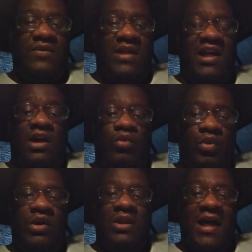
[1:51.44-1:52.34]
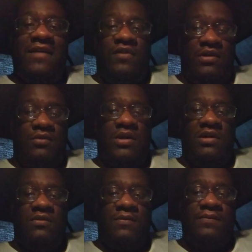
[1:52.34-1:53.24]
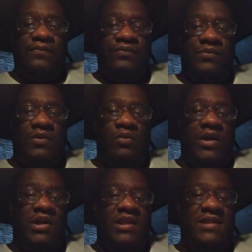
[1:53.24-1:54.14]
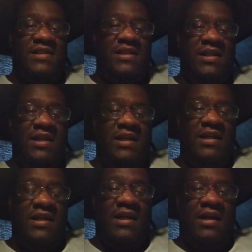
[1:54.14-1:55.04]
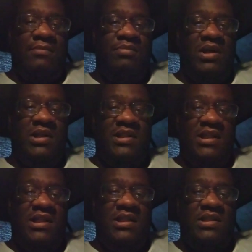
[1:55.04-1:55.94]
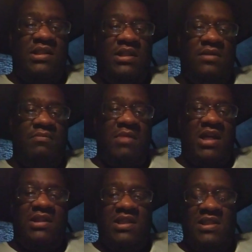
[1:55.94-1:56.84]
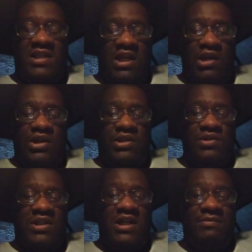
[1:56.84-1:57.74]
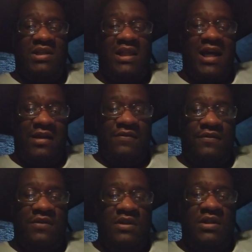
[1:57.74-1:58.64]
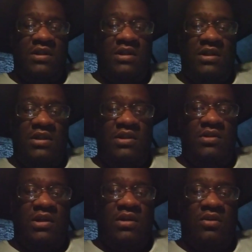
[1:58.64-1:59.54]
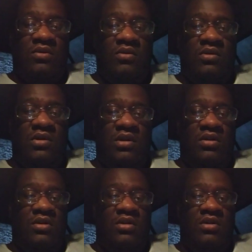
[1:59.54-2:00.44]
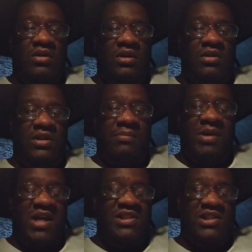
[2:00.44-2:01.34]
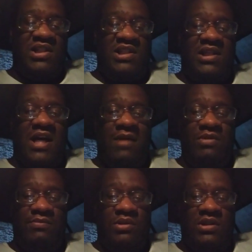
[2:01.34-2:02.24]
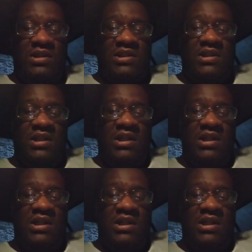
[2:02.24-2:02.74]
a real life hero, where his ability to make these characters come to life, you know, on the pages of these comic books,